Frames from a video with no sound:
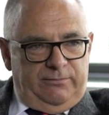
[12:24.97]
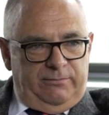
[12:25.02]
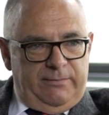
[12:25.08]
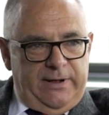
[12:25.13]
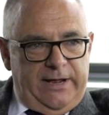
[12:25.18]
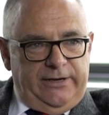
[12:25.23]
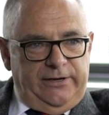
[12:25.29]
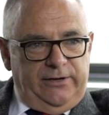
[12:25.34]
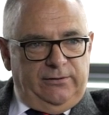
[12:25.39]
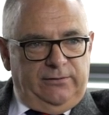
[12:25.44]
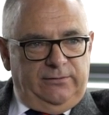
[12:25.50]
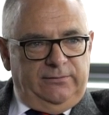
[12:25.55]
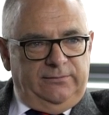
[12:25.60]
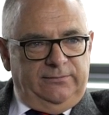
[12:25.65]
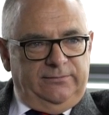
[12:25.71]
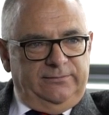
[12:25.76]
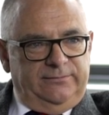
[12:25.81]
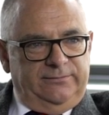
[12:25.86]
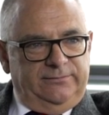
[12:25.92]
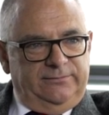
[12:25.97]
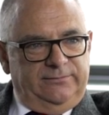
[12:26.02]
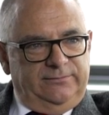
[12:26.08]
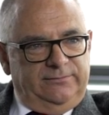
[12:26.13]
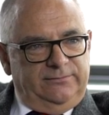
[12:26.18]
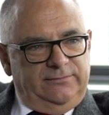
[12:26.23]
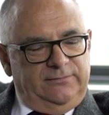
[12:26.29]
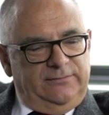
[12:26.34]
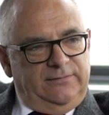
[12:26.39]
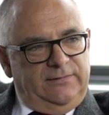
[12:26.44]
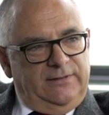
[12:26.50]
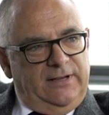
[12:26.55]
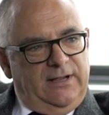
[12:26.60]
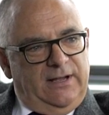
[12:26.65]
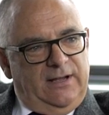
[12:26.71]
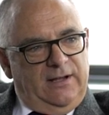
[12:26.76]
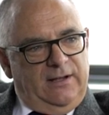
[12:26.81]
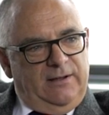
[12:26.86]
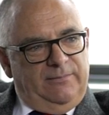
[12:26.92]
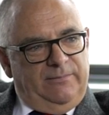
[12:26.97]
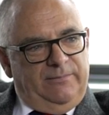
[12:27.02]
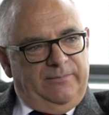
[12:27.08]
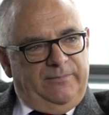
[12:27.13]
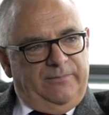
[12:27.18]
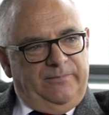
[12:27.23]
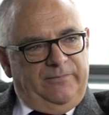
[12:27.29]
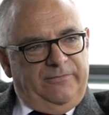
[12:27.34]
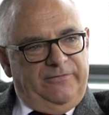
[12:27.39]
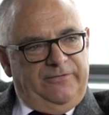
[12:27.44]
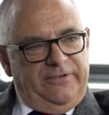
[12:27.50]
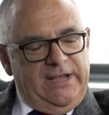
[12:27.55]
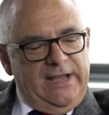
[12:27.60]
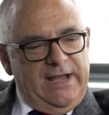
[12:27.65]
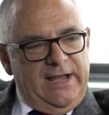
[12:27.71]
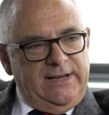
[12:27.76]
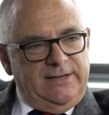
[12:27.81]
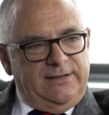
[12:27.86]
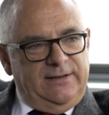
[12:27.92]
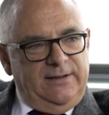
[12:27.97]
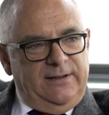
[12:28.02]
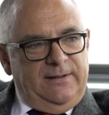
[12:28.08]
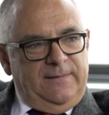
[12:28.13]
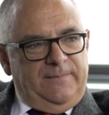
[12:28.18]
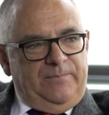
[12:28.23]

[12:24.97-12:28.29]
manual um, V8,